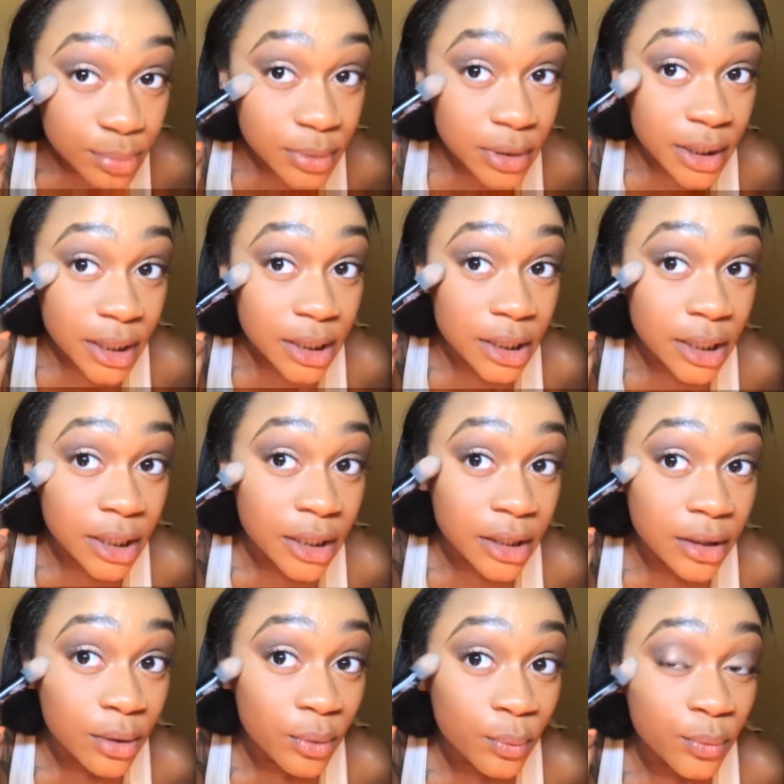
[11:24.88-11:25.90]
blend
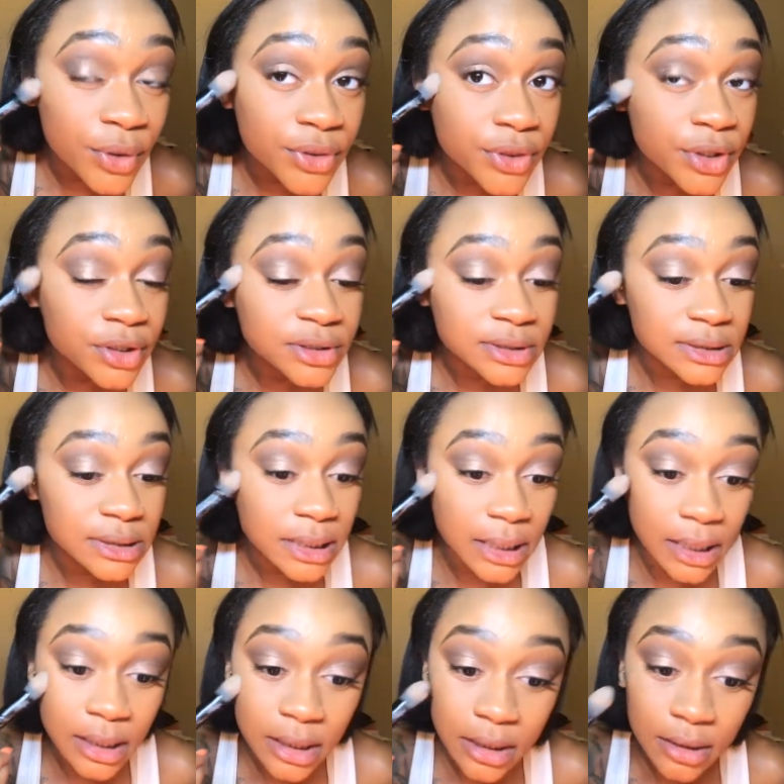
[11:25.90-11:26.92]
in with your skin.